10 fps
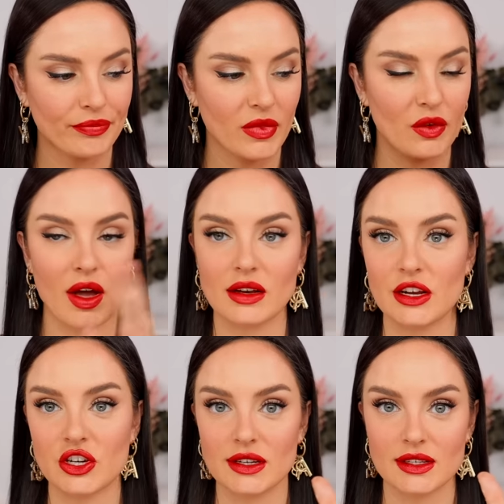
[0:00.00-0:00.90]
The
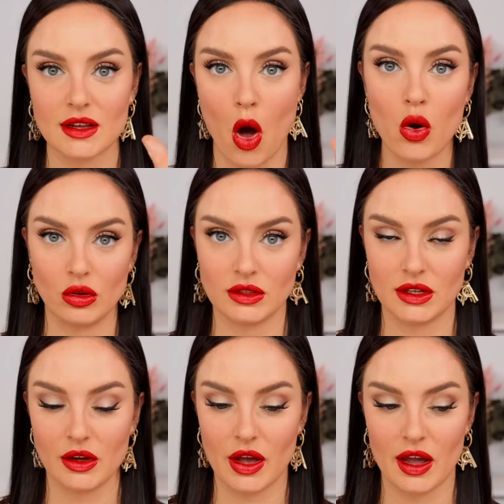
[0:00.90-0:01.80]
foundation is old,
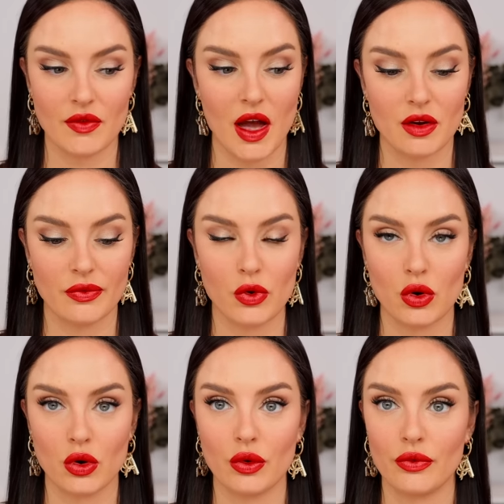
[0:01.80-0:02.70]
okay? I've had it
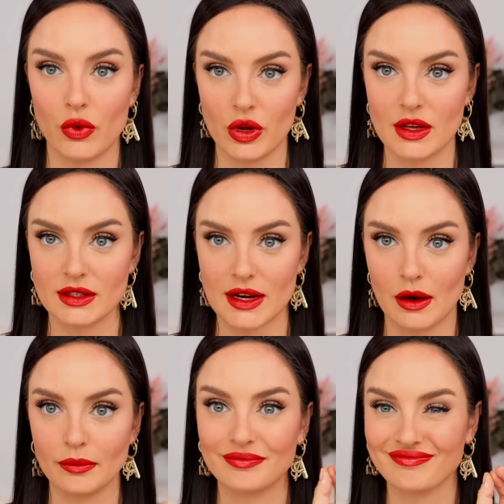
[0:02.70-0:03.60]
for 4 years
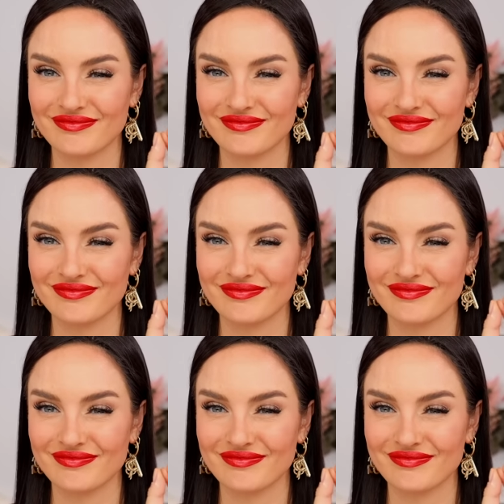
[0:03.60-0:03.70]
now.